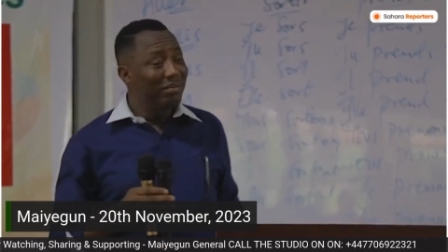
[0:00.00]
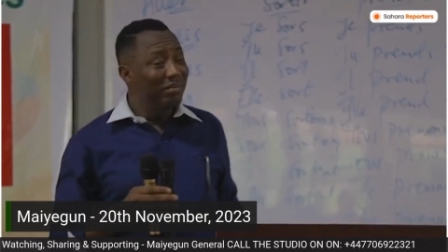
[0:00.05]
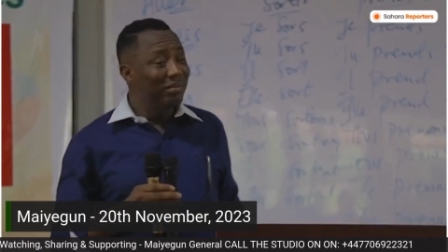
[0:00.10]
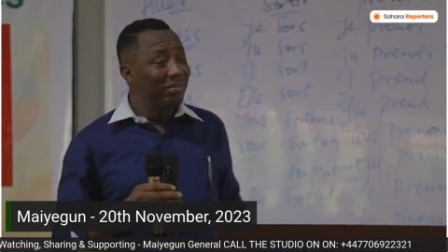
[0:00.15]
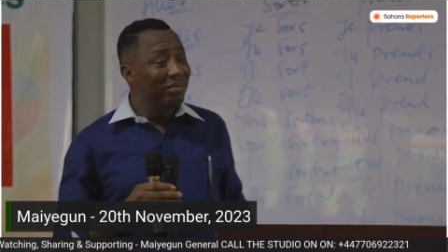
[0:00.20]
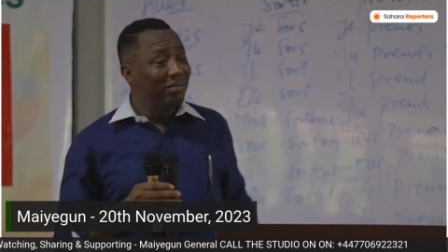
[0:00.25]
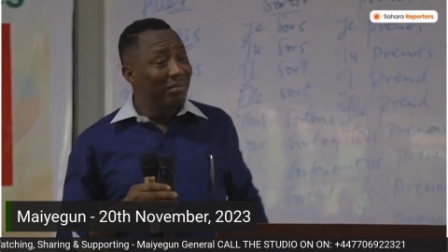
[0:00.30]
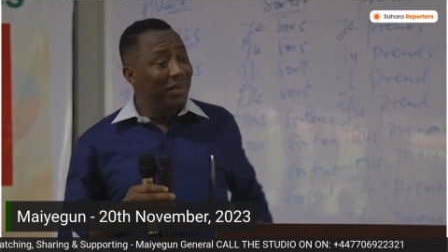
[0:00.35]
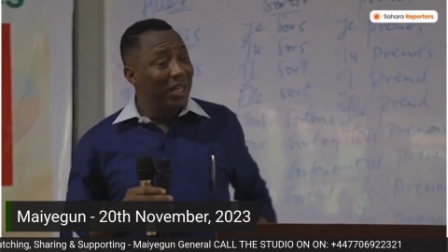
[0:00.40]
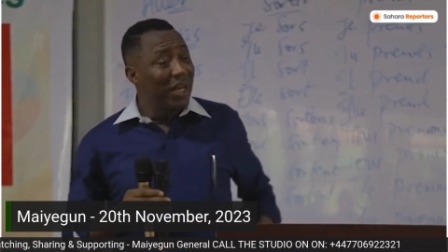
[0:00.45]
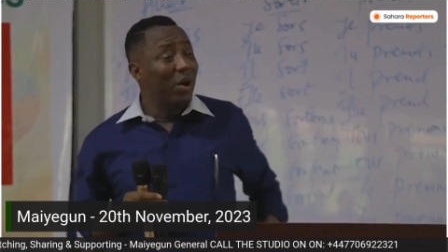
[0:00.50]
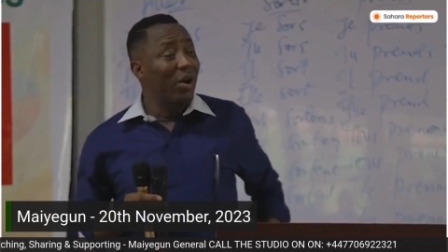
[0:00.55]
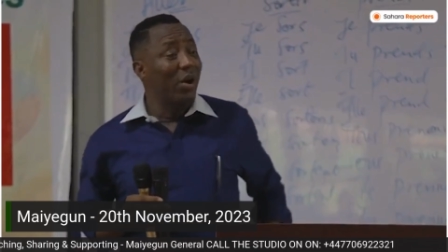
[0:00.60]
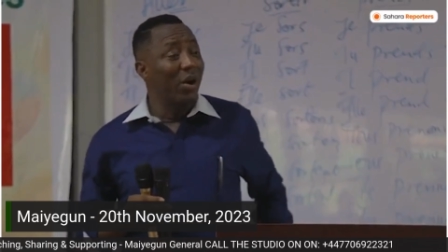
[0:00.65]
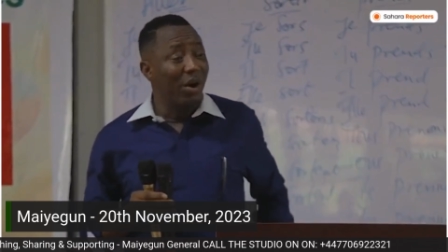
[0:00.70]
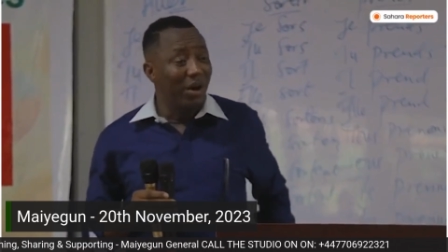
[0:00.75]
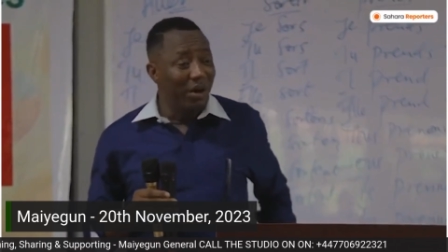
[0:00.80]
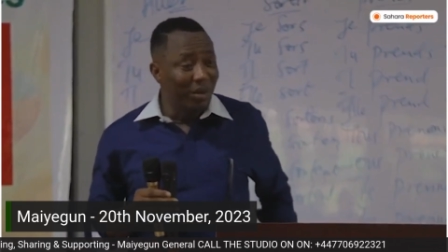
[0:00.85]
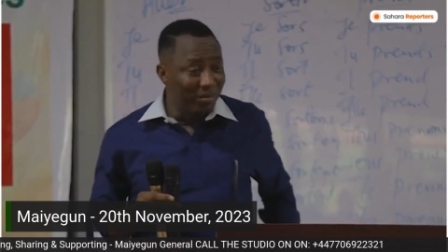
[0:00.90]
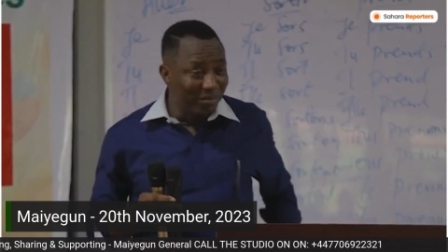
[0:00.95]
a
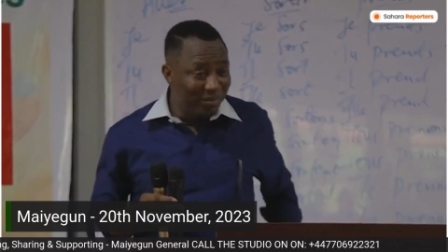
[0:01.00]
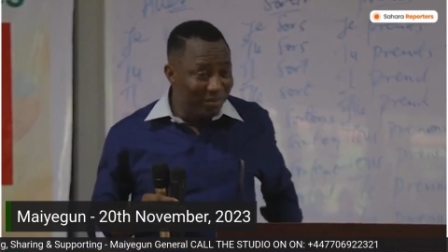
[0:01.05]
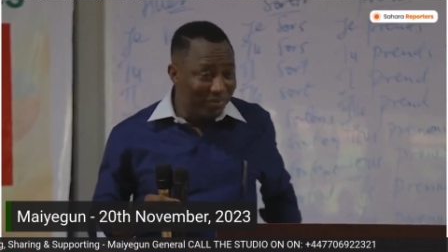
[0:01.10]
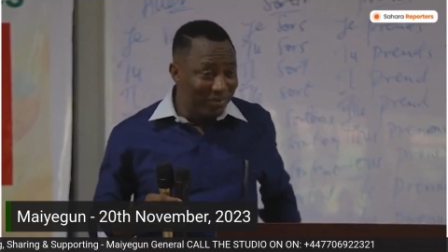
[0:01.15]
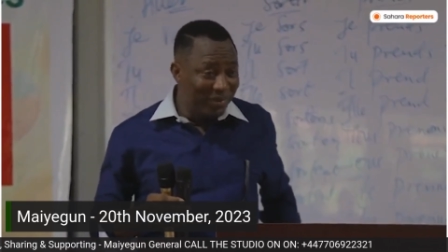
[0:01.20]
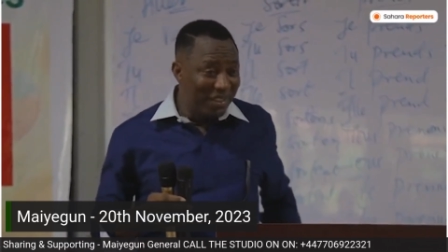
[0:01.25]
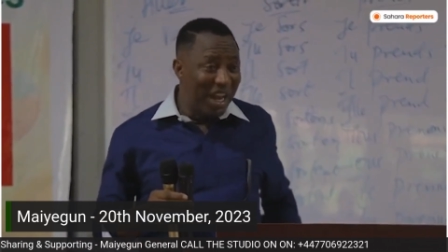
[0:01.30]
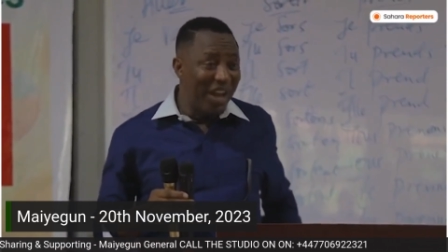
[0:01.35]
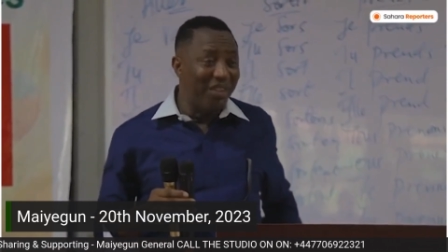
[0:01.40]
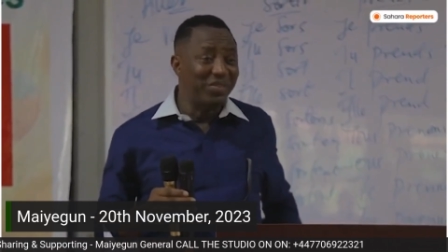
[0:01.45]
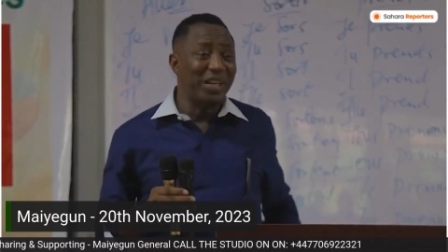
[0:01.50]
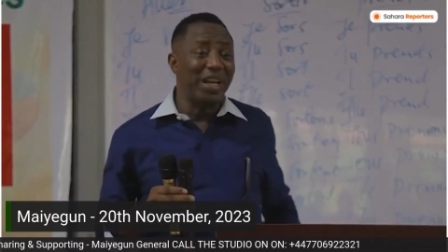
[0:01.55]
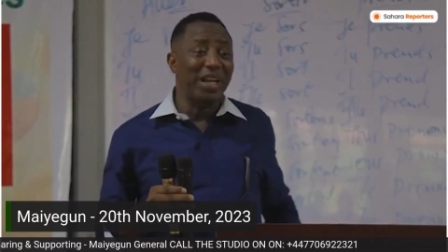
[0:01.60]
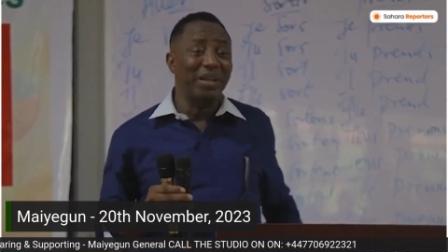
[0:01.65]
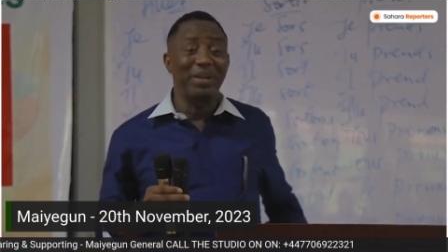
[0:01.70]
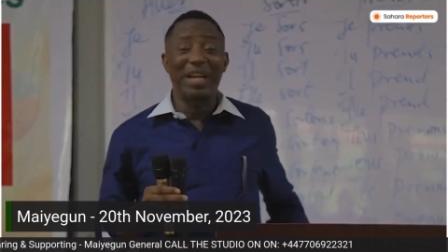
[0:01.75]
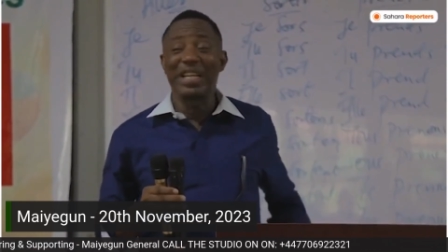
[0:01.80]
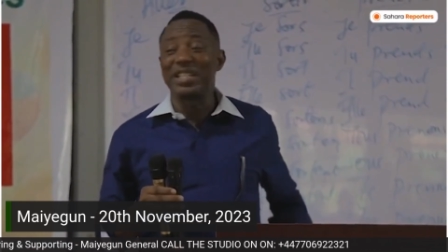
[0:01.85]
hall after him.